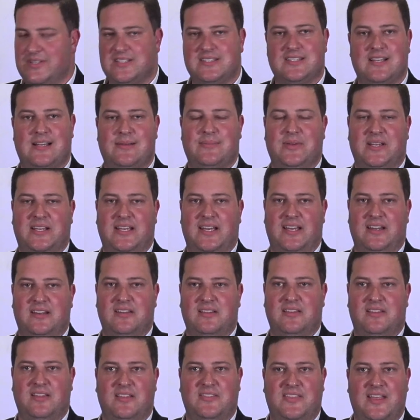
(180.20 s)
and time again
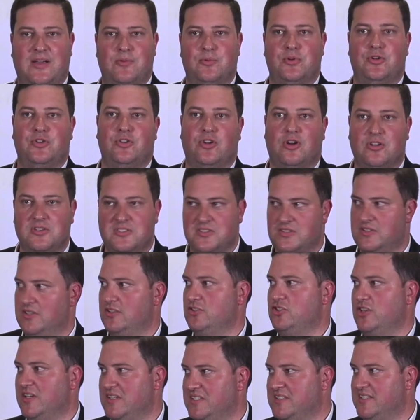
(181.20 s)
that they were not
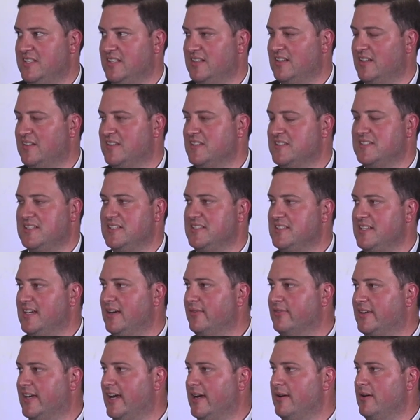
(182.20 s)
suggesting that the city
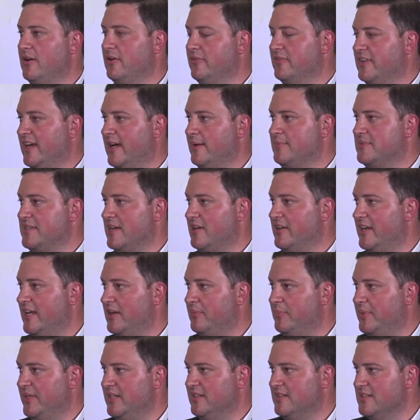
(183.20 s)
of Cape Town
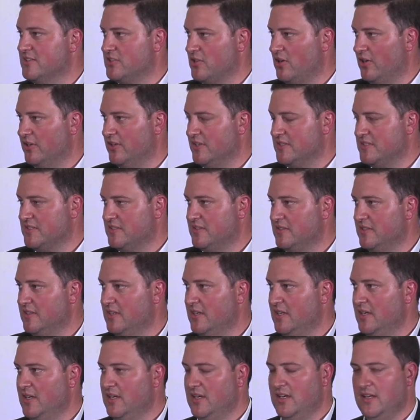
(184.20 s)
had been dishonest.
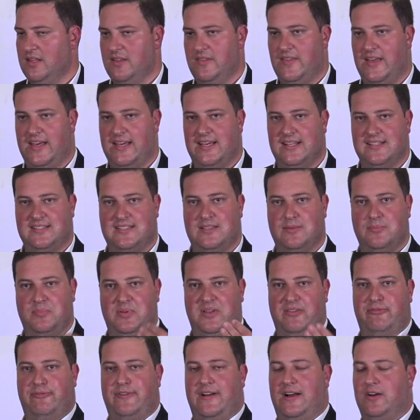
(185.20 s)
They had
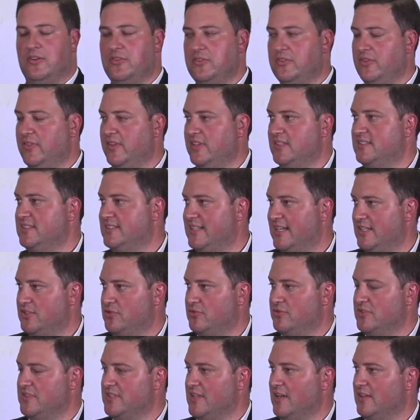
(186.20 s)
simply found these test
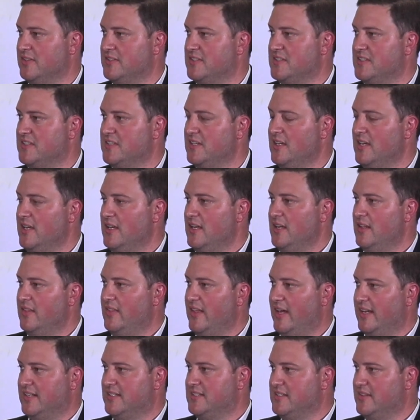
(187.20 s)
results
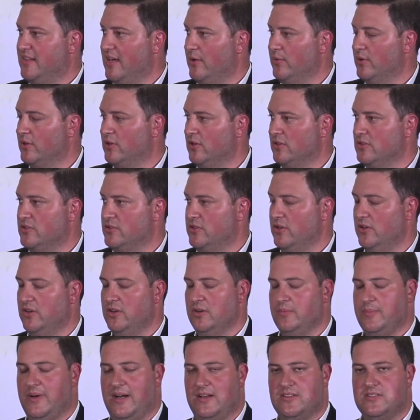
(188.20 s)
that they were concerned
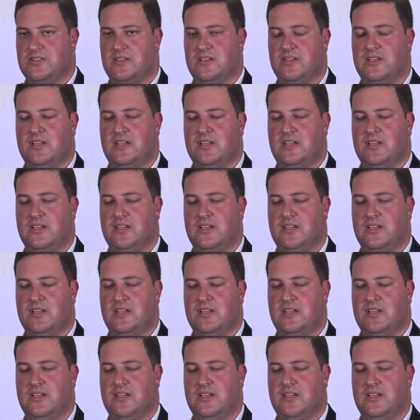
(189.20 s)
about.